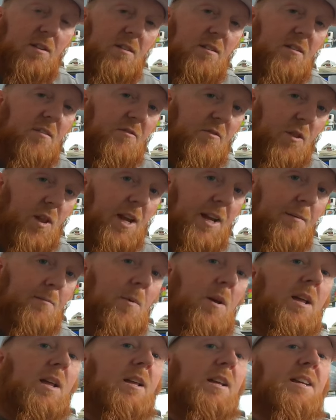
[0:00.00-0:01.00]
the
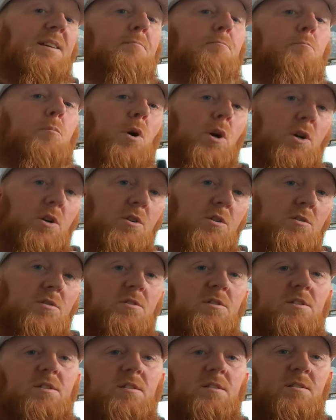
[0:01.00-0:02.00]
flame it
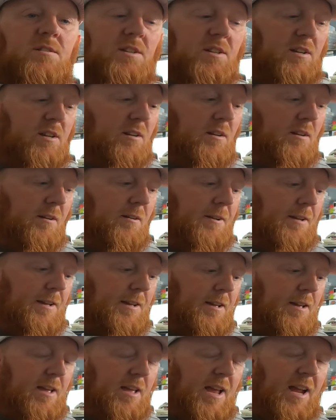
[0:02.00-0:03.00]
burns the
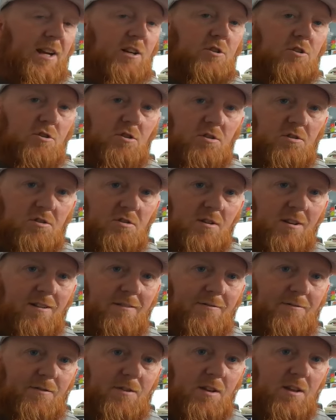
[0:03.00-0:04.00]
extra
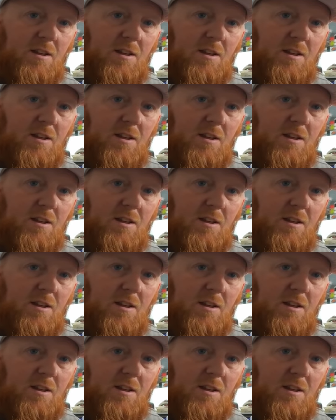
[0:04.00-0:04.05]
stuff